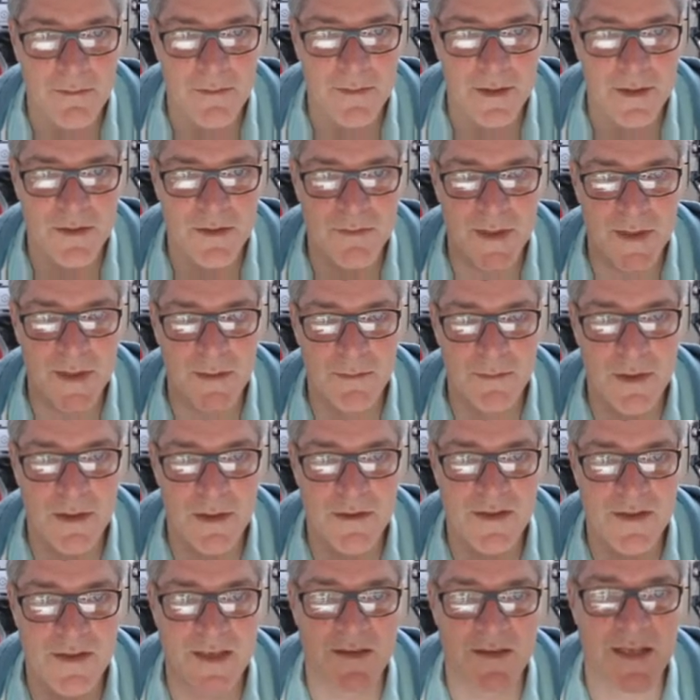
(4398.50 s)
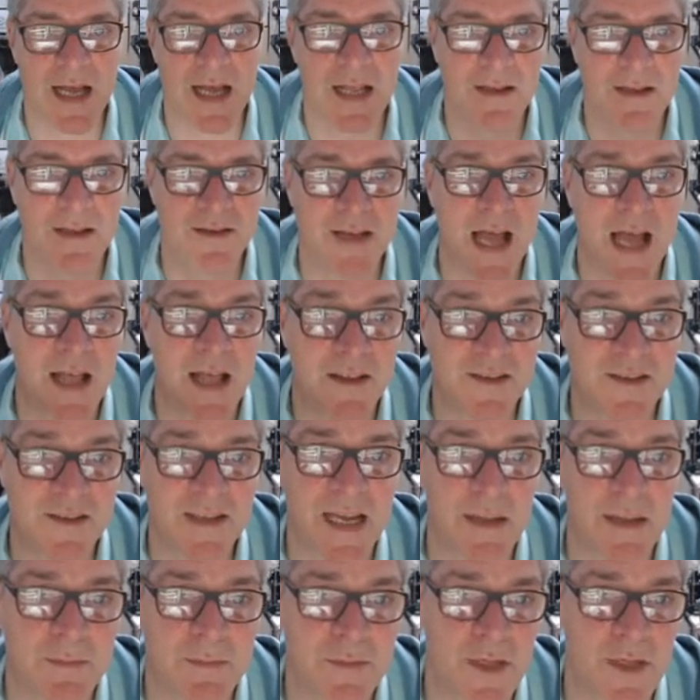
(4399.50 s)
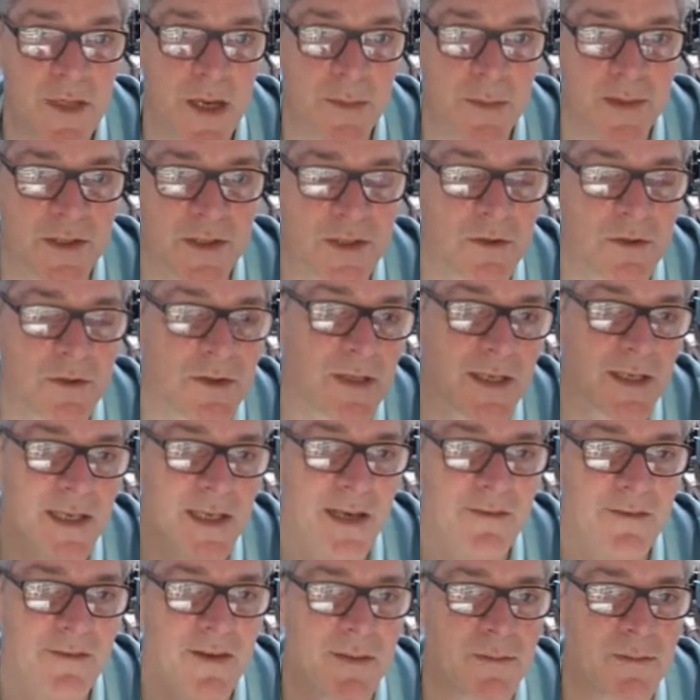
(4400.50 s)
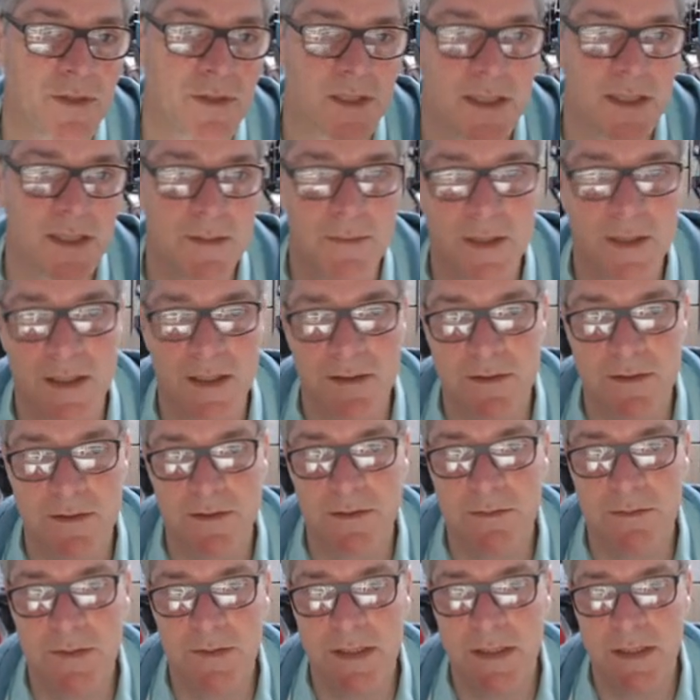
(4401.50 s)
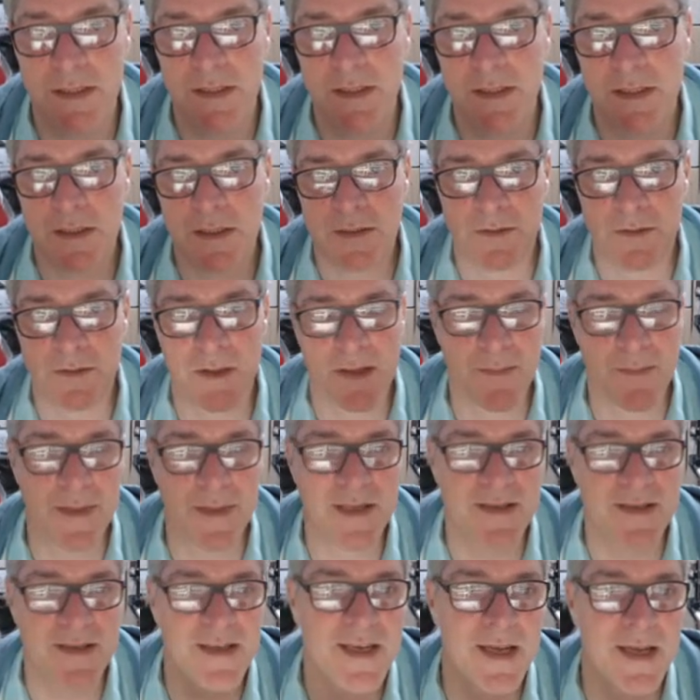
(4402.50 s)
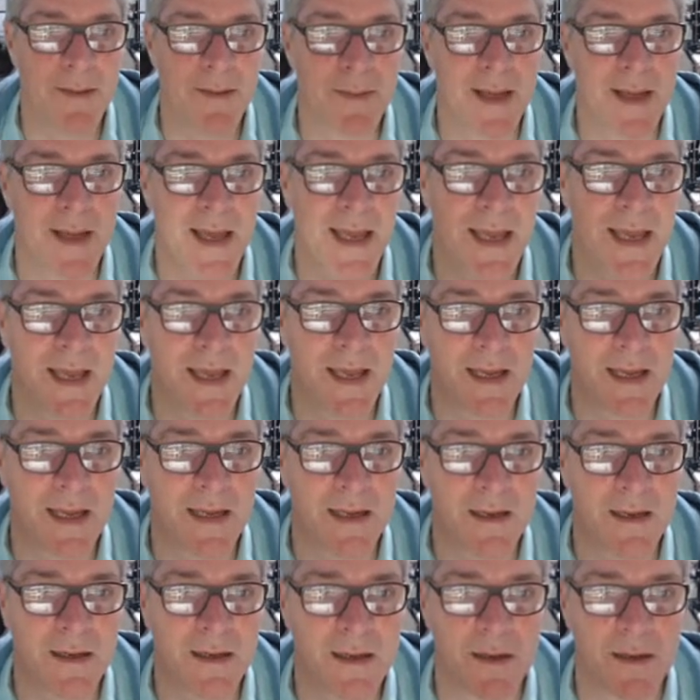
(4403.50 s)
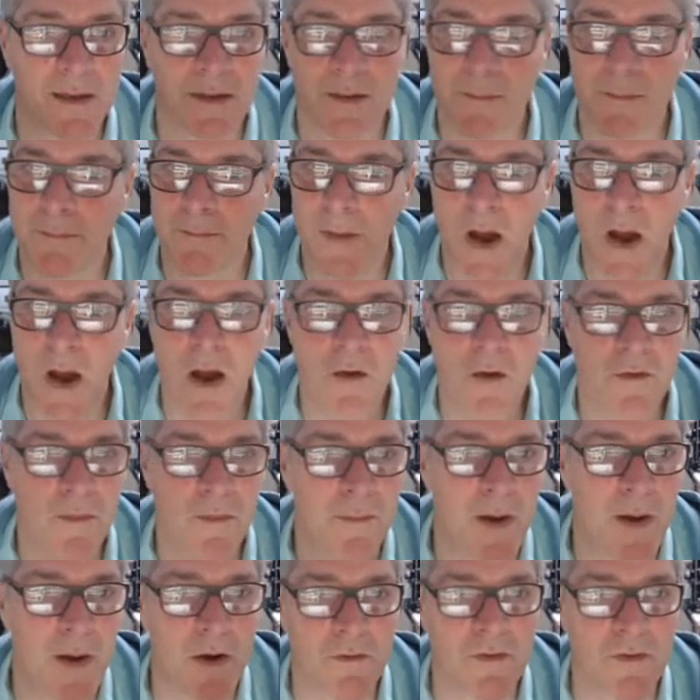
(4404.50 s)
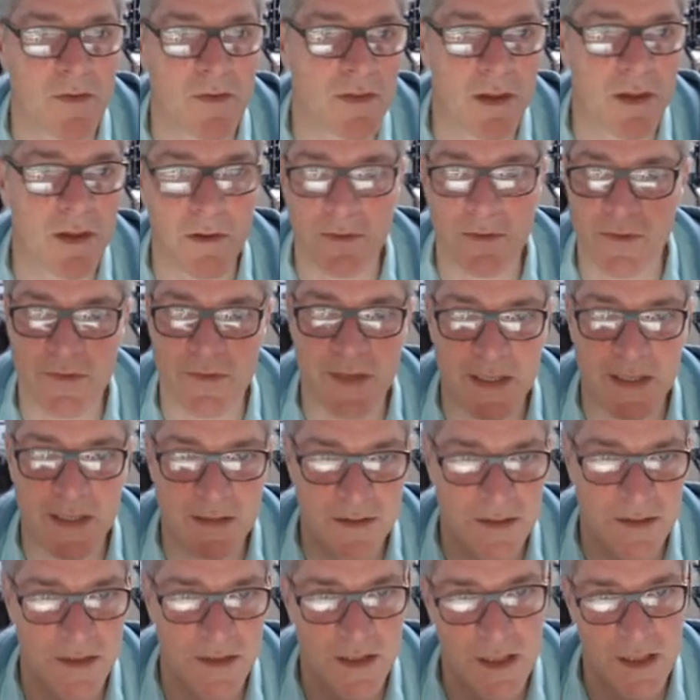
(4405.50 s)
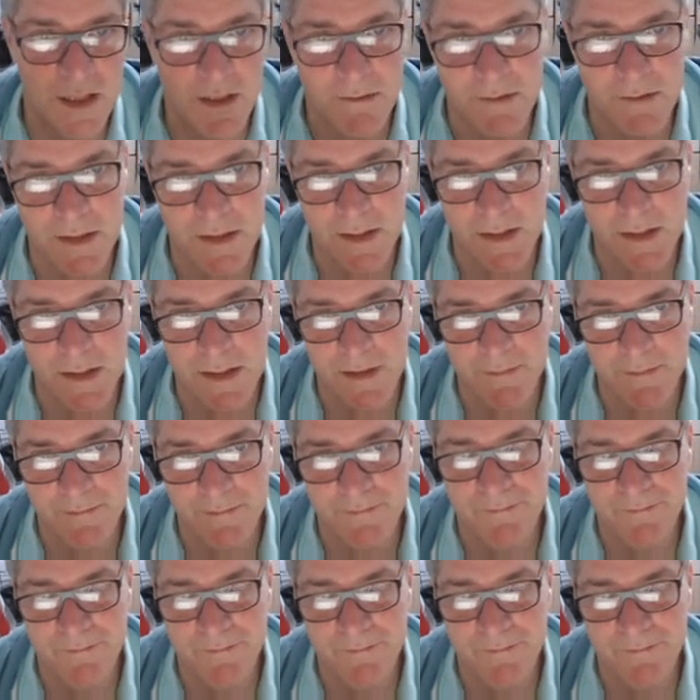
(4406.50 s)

that's being processed at the same time as using the FMC bus. So I can be DMAing over both of those things concurrently.